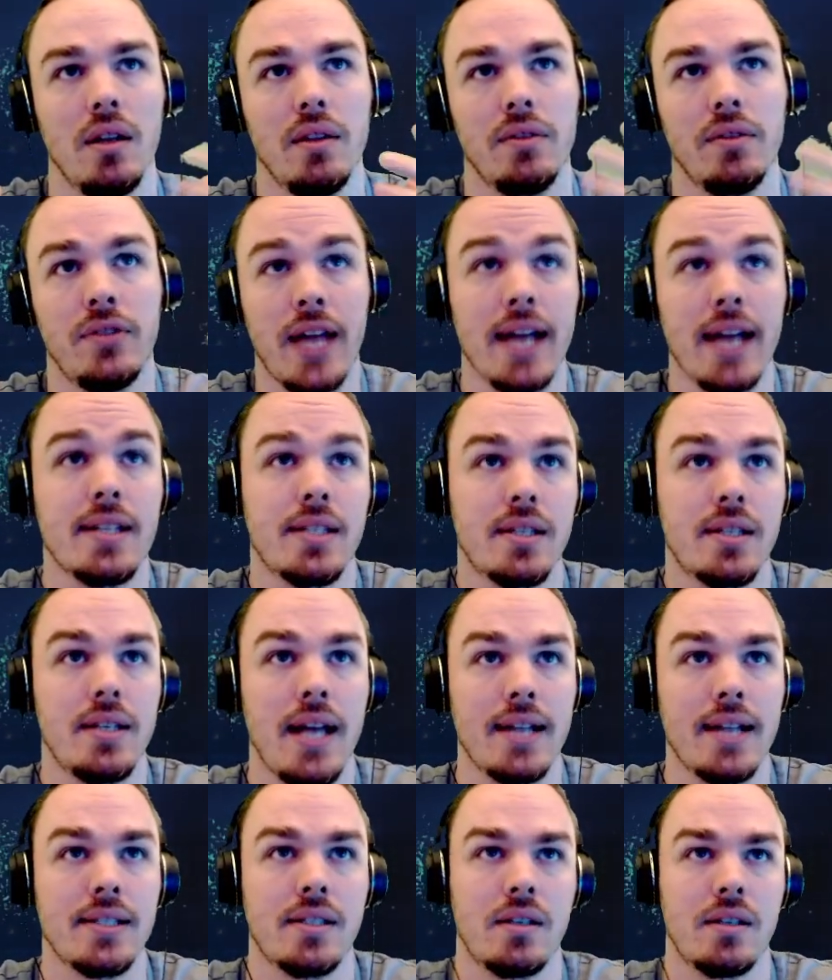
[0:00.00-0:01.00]

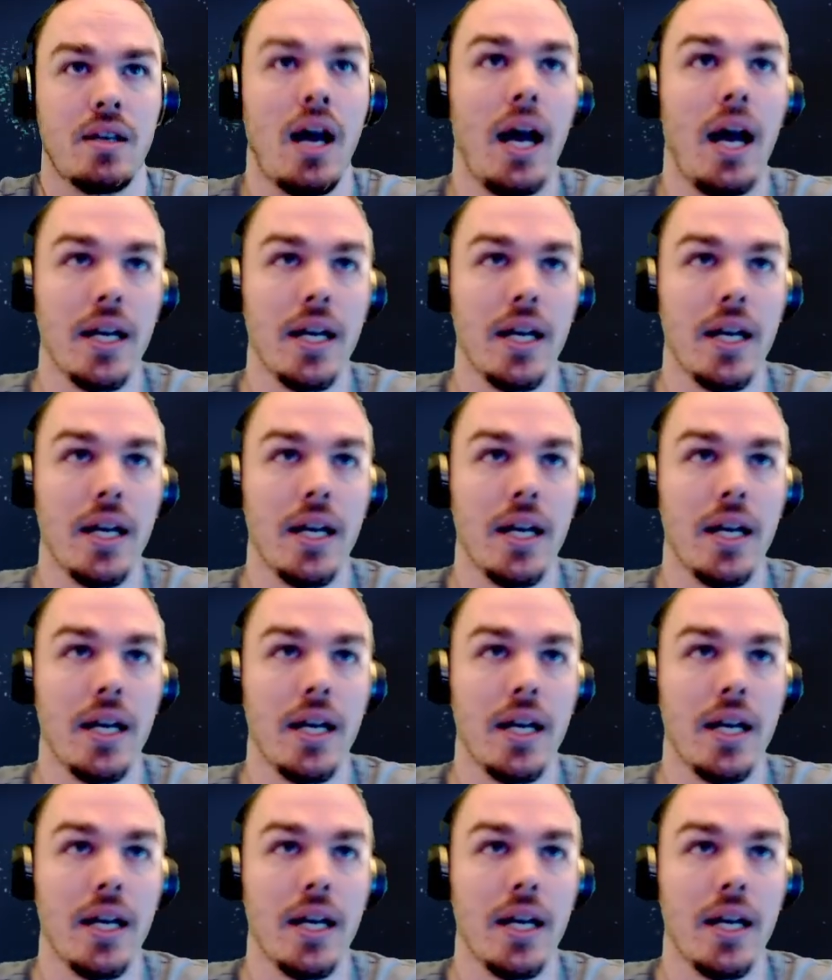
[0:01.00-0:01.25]
That's kind of